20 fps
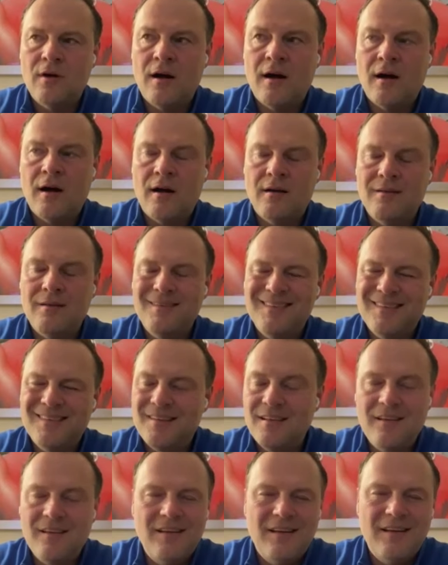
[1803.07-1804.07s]
Uh,
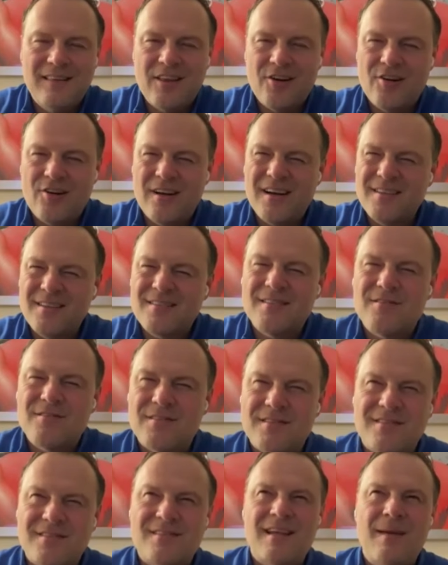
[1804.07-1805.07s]
it, there doesn't
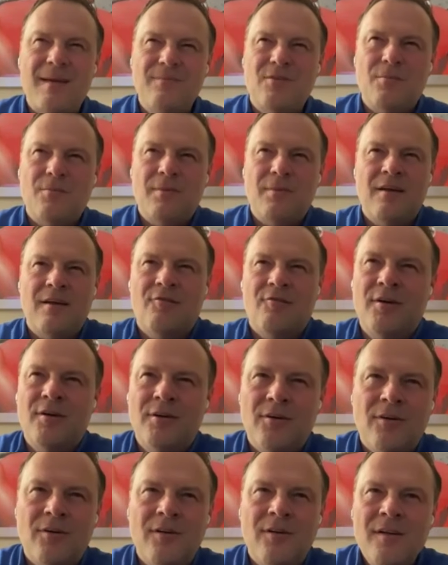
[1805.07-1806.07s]
seem to be a
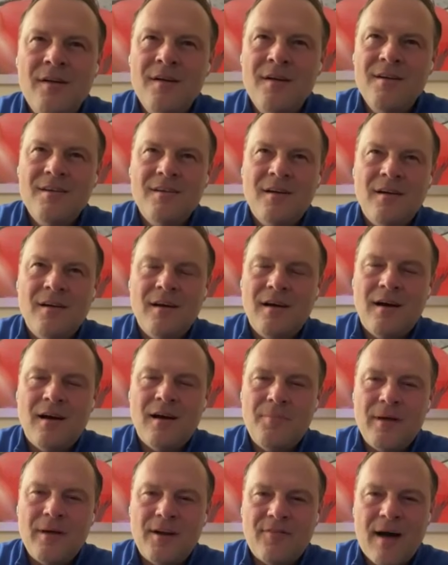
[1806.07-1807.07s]
real
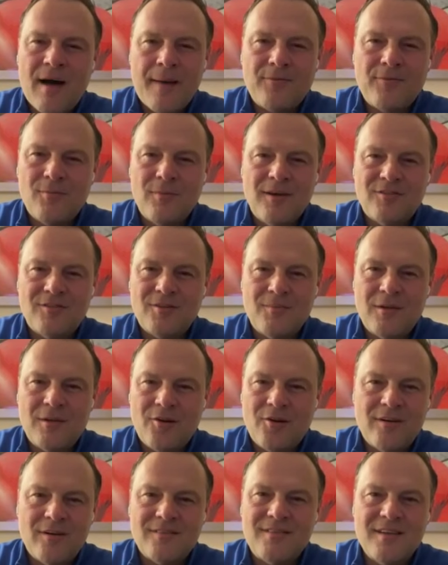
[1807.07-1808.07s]
a bit of optimism that
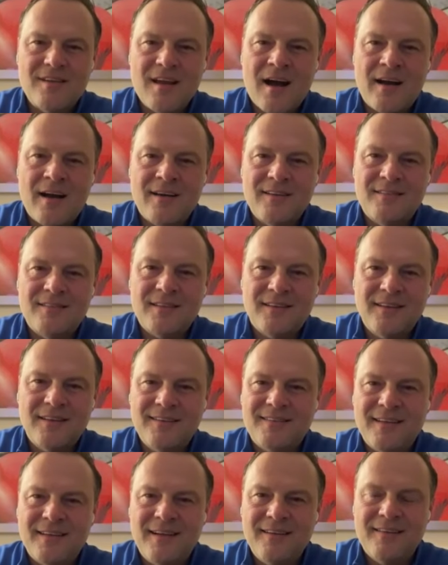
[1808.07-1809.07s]
you're going to see Giannis at
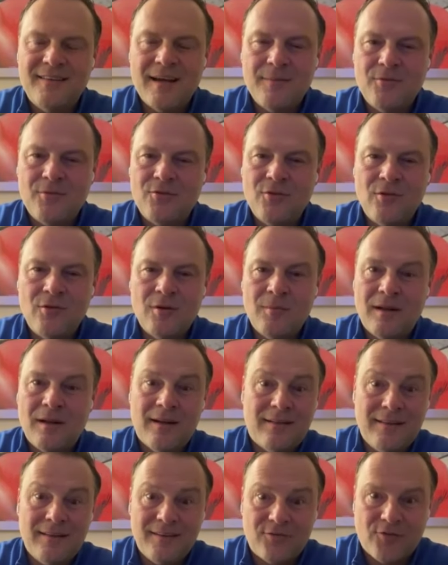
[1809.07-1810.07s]
least anytime soon. I mean,
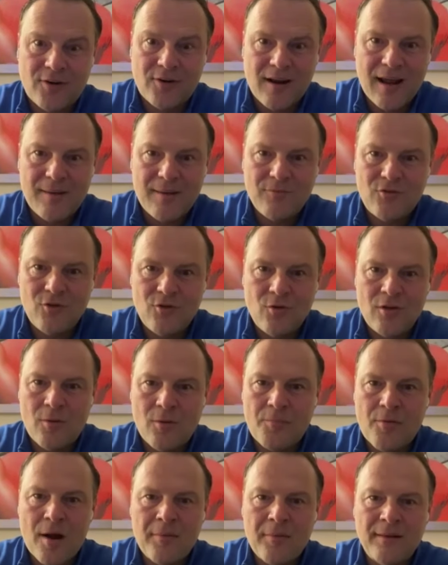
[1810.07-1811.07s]
at least for game two,
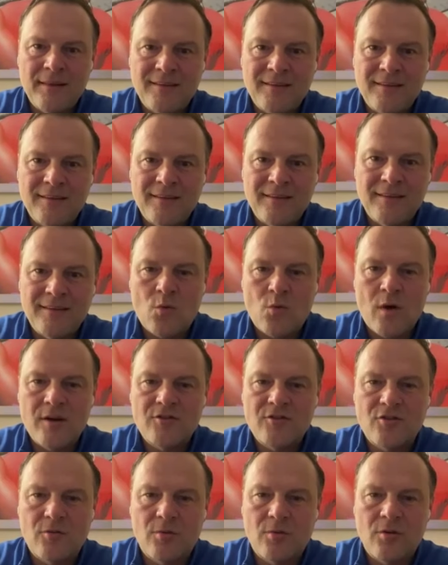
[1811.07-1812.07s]
they'll probably list him as
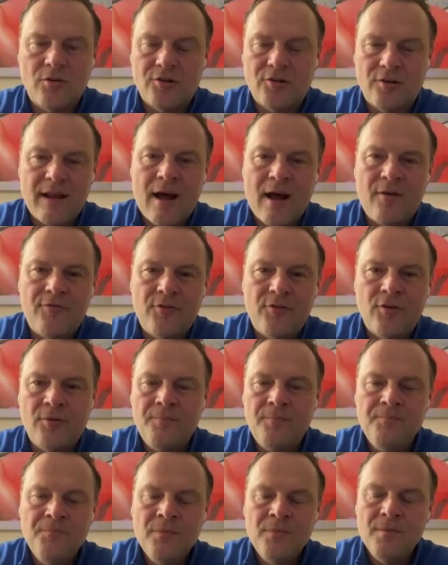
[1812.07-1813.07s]
questionable or
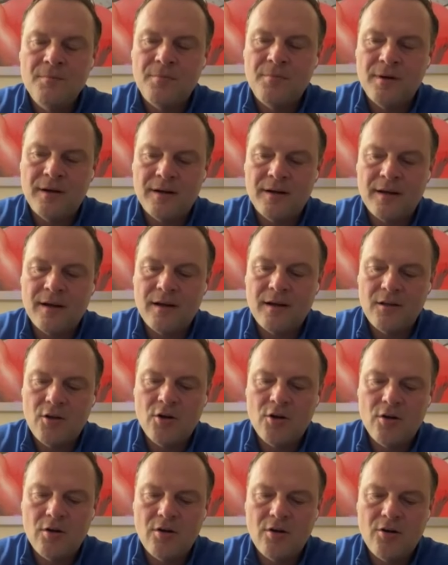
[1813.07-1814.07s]
doubtful. But uh,
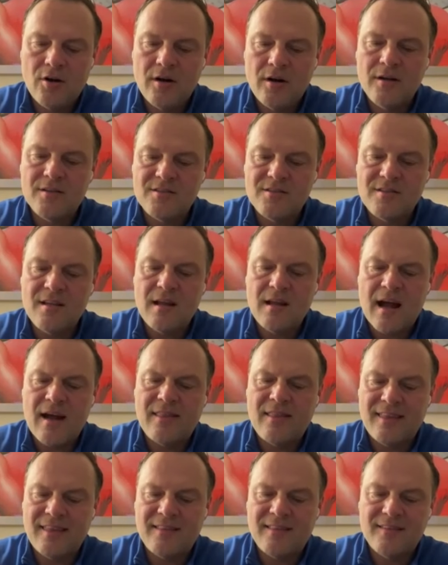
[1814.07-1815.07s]
you're you're going to see,
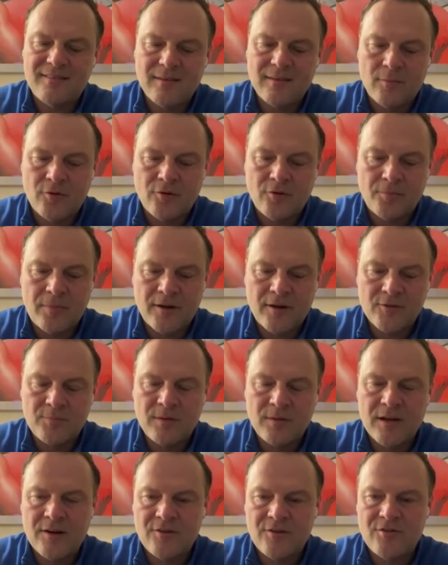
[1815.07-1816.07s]
I think, the similar Bucks
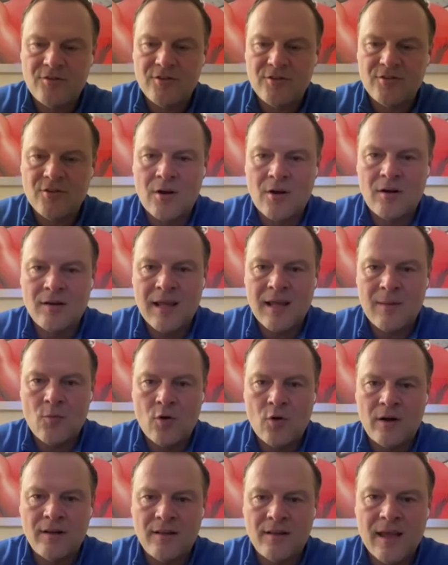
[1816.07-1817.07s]
players you saw in game
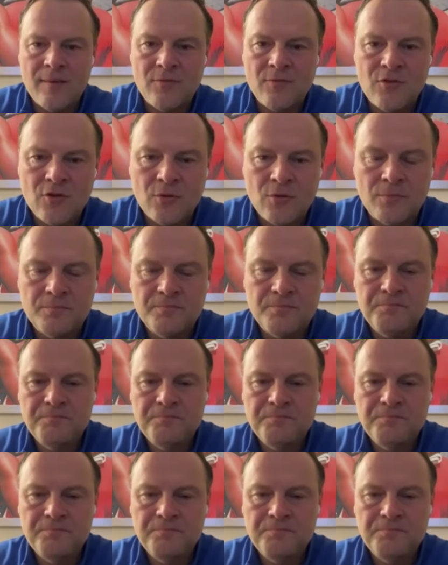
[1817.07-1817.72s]
one and game two.